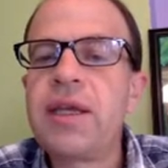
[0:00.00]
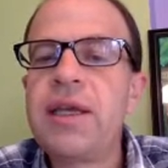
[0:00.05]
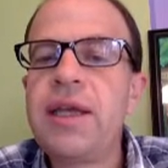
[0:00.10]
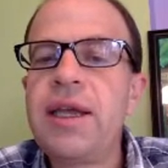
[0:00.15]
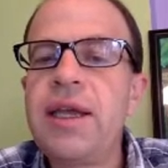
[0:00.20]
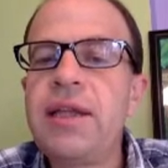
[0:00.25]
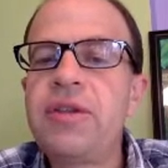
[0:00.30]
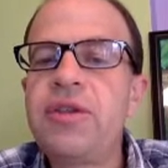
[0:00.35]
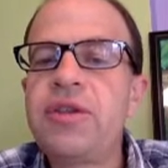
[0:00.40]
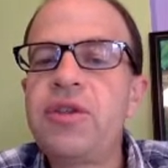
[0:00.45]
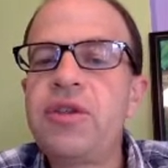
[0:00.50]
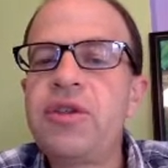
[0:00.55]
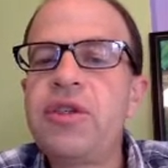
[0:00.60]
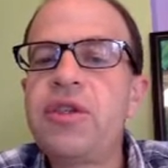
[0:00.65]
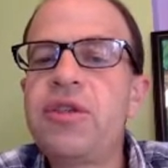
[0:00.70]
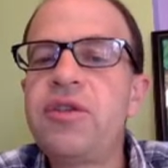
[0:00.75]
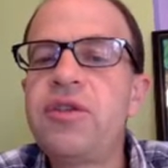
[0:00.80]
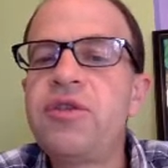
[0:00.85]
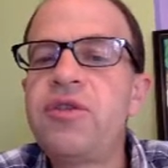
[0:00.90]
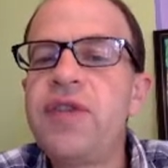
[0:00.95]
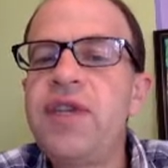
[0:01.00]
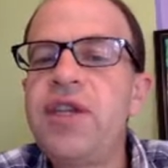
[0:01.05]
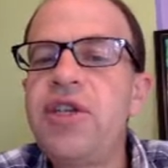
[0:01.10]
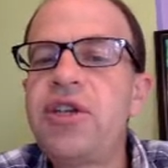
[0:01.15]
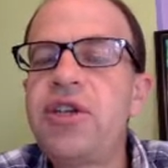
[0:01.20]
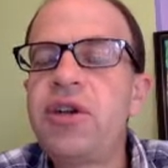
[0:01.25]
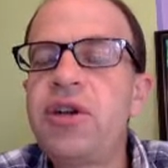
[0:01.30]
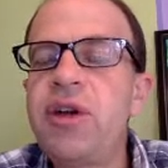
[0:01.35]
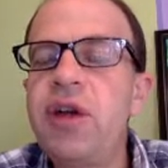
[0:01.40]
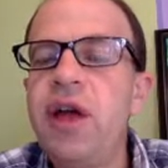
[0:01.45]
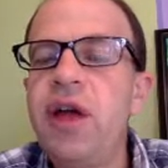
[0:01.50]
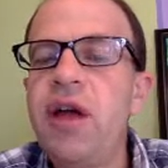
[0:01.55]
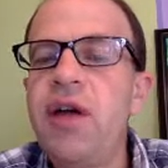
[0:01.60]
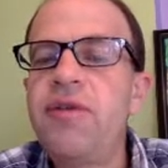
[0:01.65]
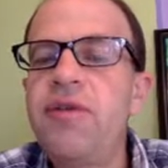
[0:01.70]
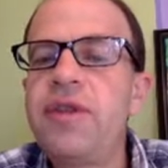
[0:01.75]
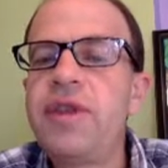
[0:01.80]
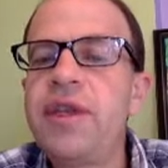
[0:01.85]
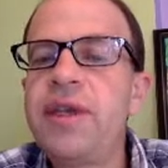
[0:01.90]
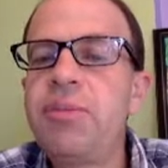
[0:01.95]
And so this is a feature
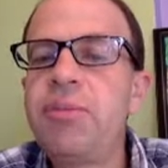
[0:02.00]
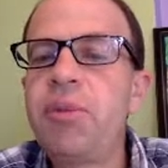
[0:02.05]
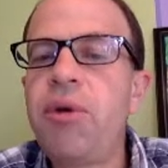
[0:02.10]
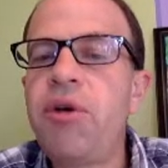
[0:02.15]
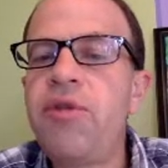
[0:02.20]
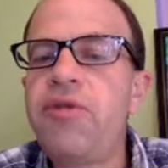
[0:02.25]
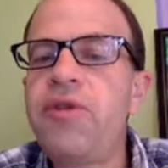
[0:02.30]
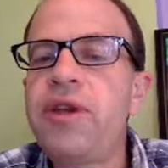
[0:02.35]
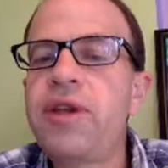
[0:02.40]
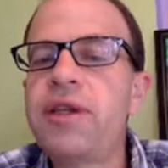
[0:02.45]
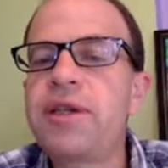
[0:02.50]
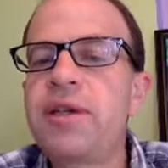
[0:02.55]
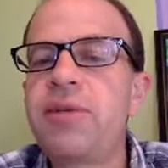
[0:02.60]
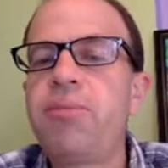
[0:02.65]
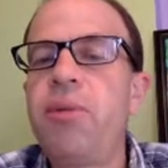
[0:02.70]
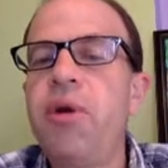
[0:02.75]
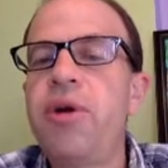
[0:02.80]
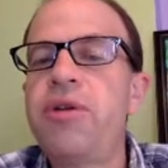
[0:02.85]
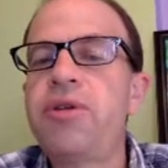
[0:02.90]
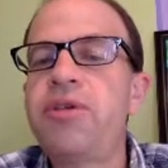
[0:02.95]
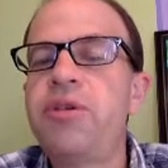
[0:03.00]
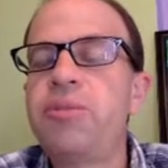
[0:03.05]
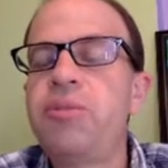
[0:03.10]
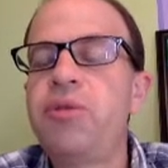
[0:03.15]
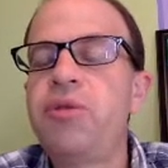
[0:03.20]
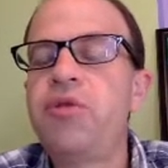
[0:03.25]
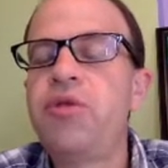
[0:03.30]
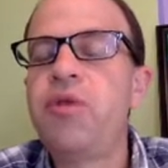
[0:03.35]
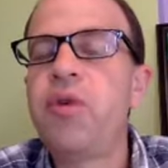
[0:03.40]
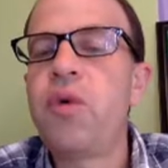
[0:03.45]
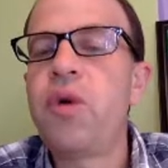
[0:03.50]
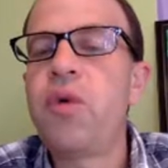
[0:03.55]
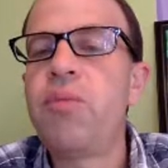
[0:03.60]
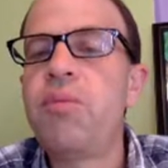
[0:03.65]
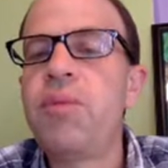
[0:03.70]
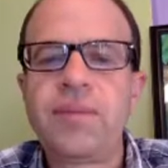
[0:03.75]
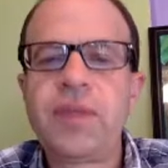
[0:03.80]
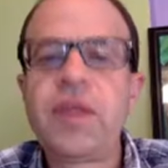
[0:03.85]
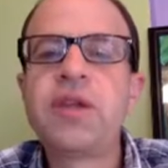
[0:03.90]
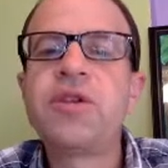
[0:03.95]
of the perfect participle form.